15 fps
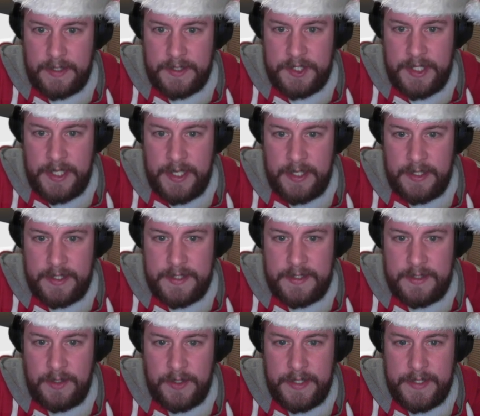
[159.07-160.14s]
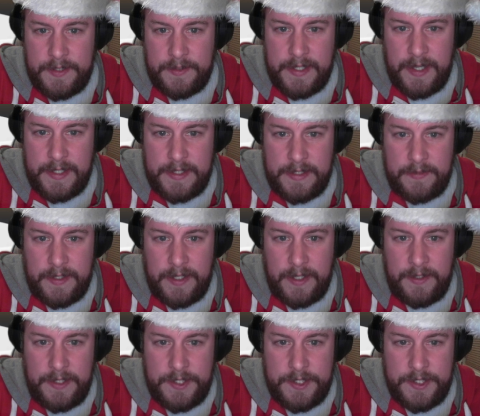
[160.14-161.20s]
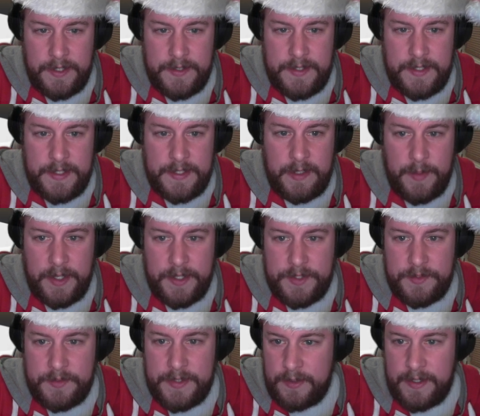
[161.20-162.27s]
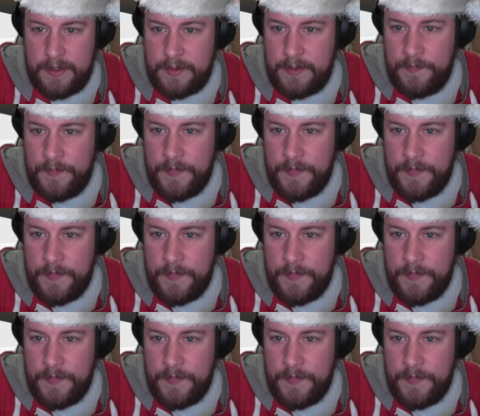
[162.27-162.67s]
shell is not interactive and it only shows this command's result.